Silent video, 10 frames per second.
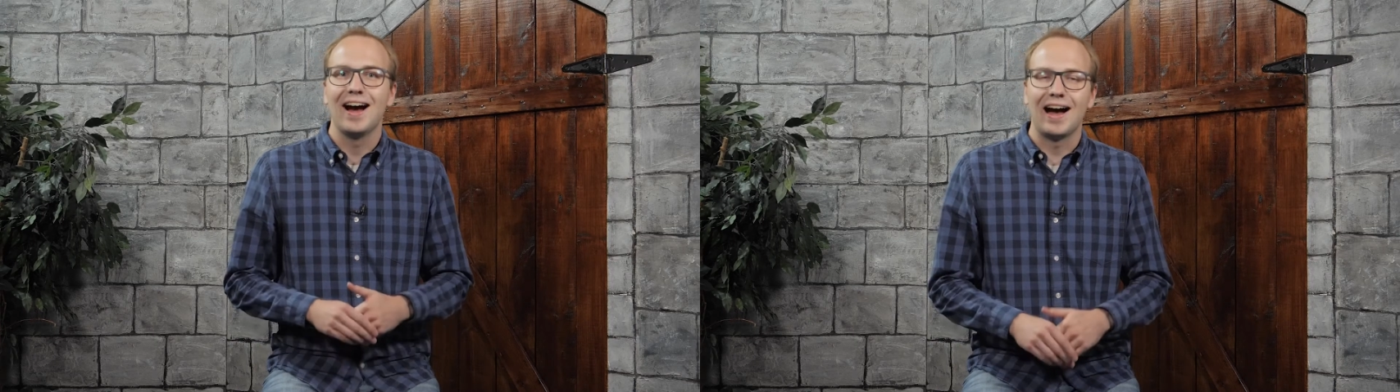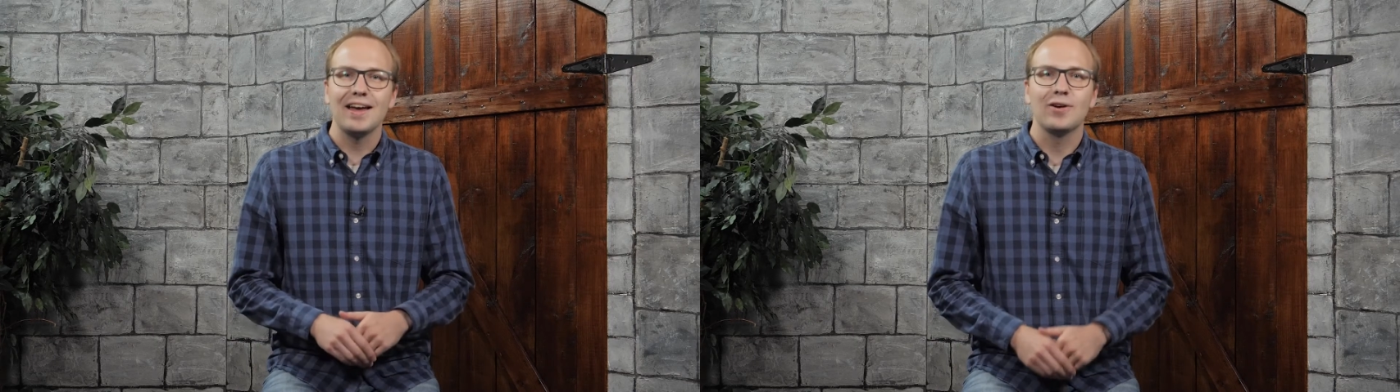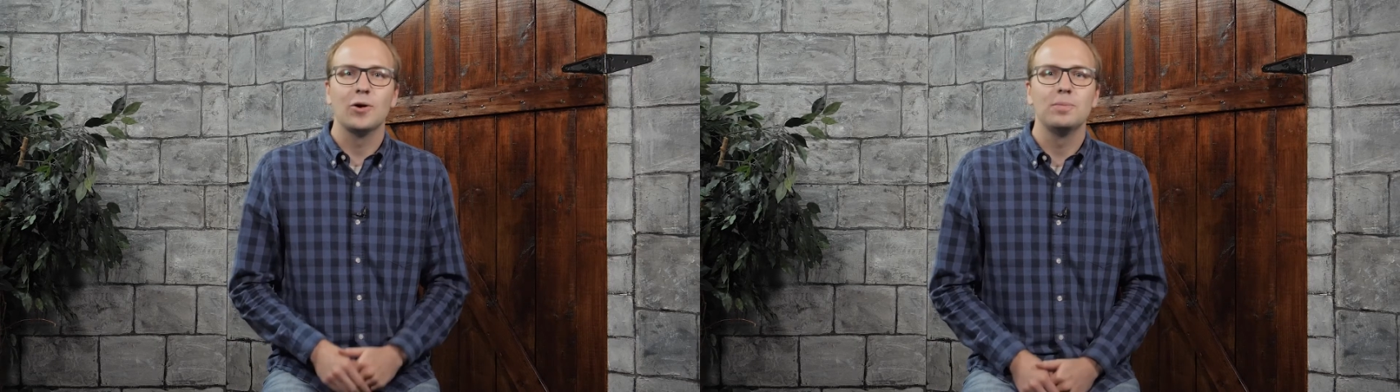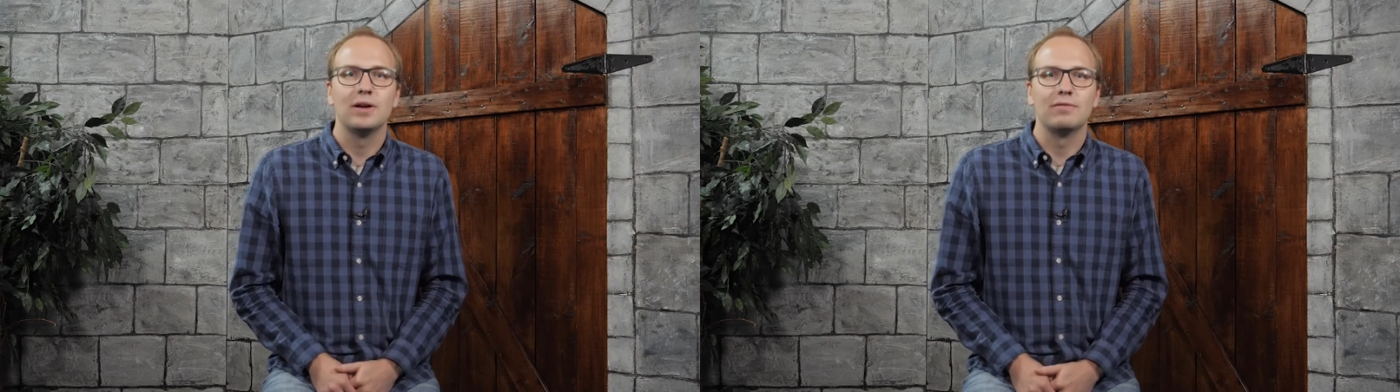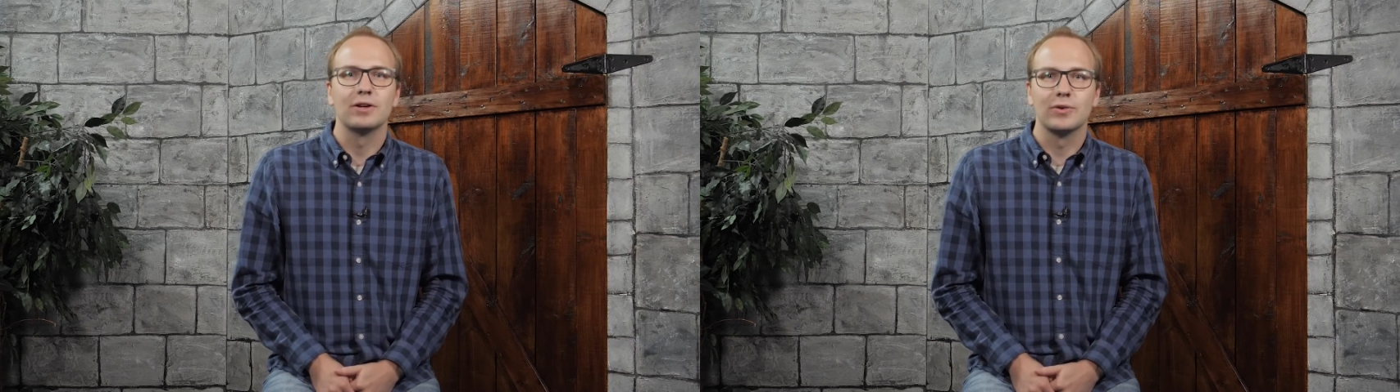I hope
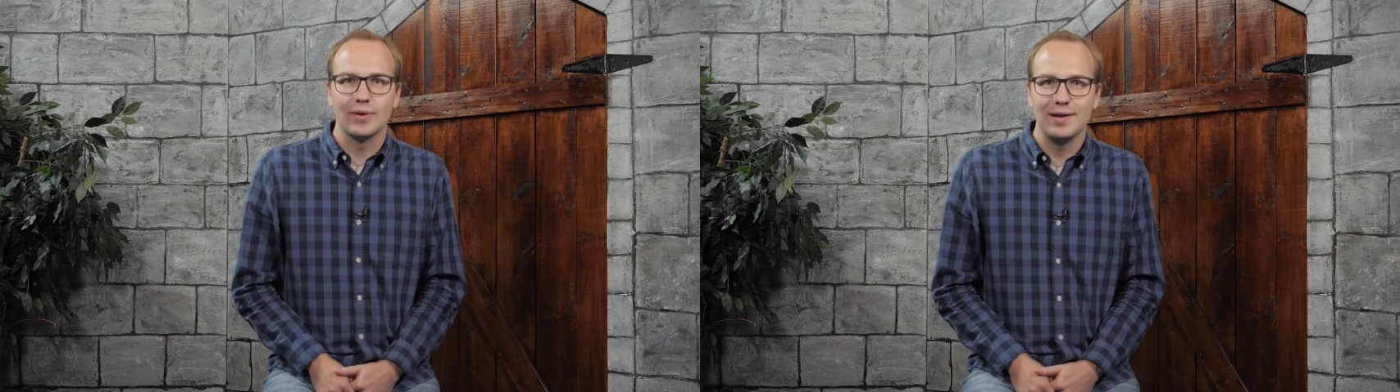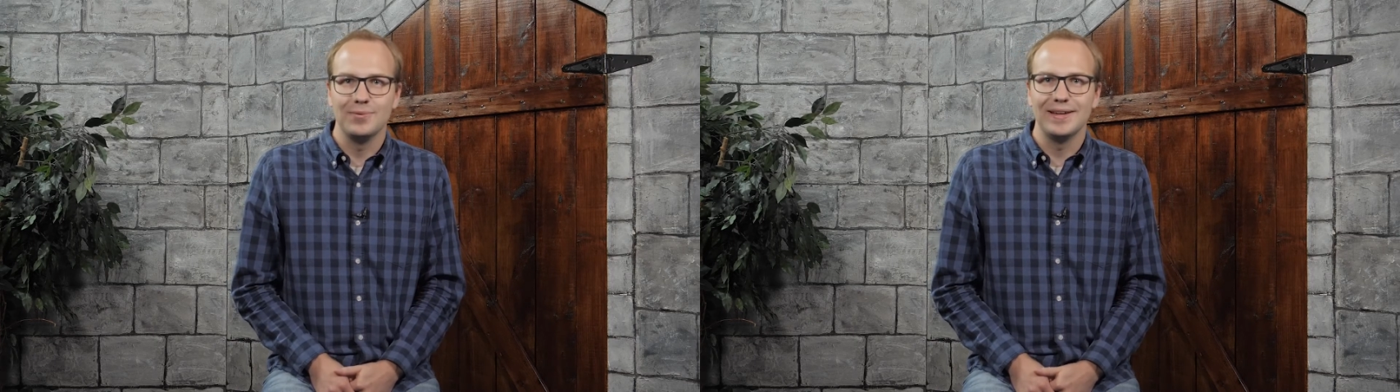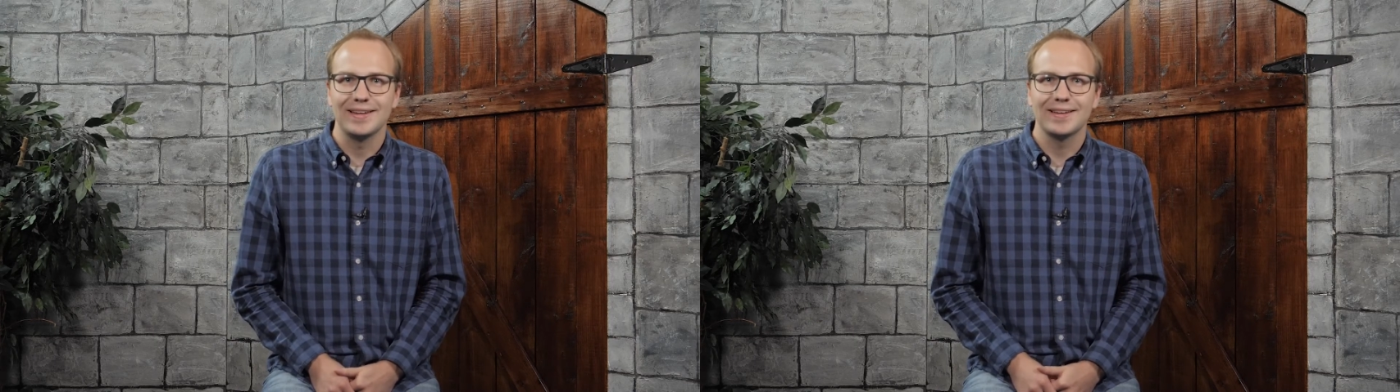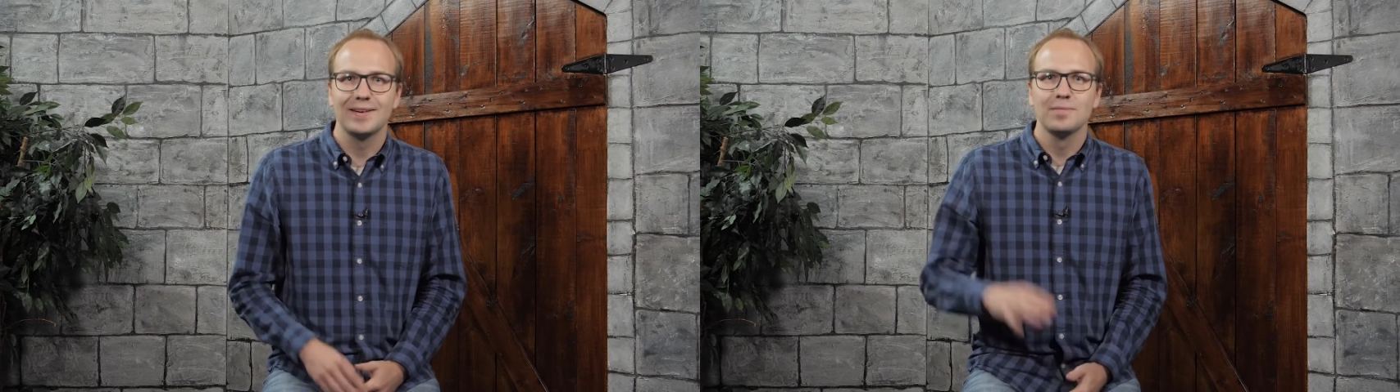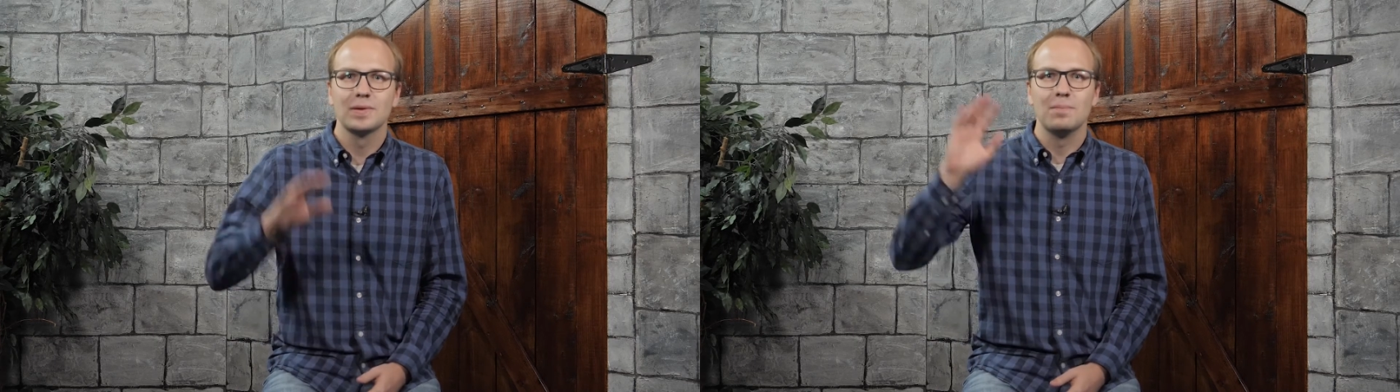you have a great week.
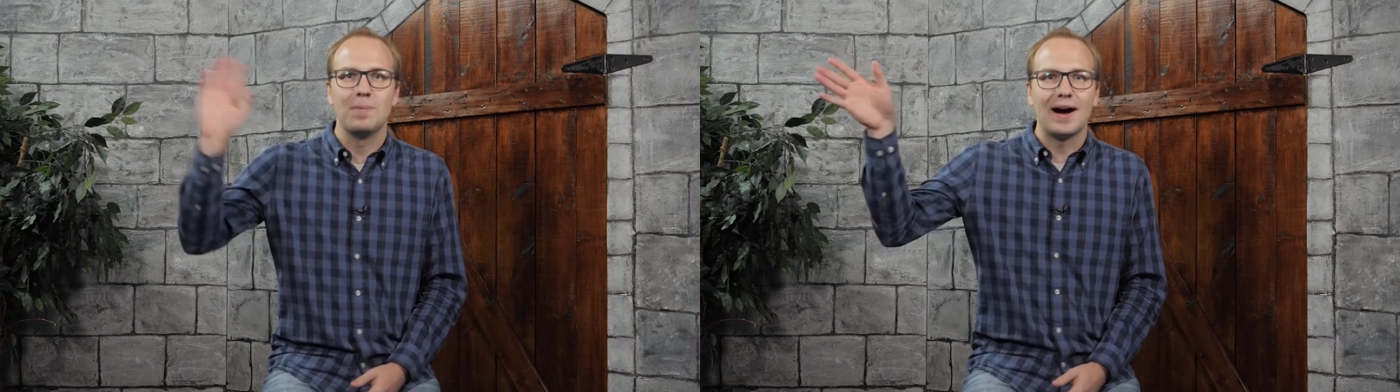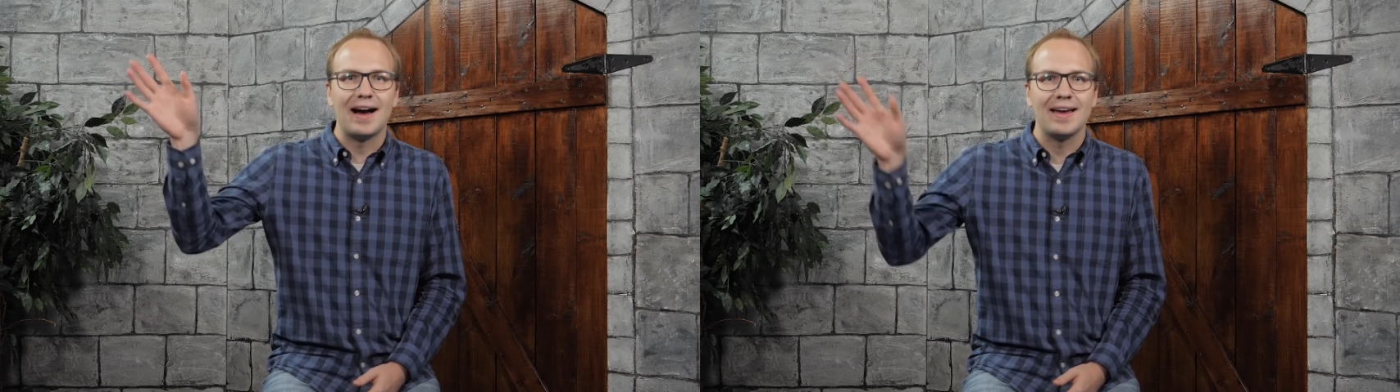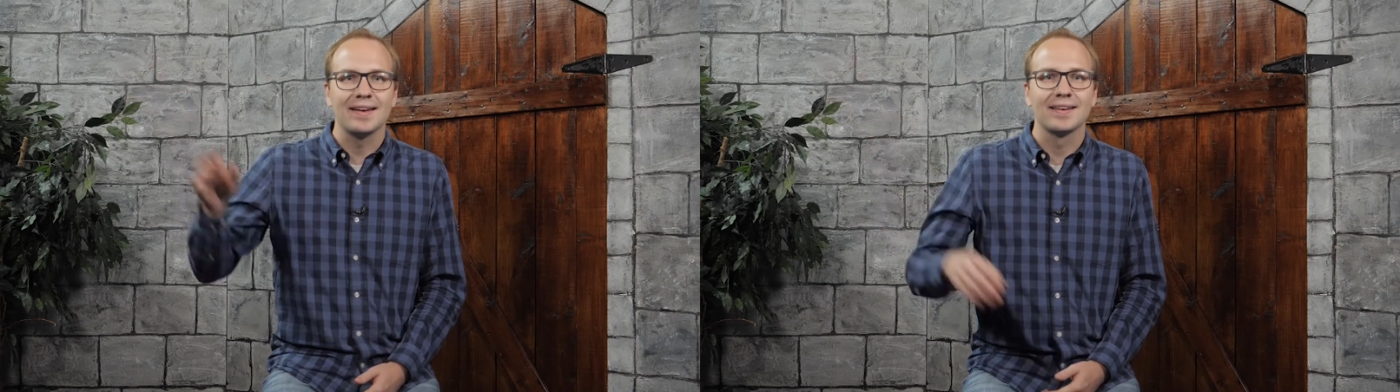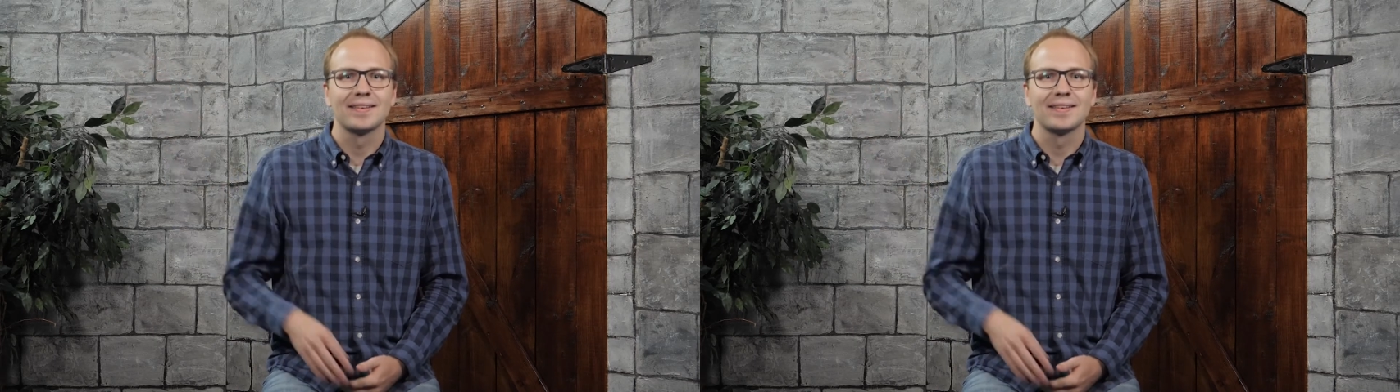Bye.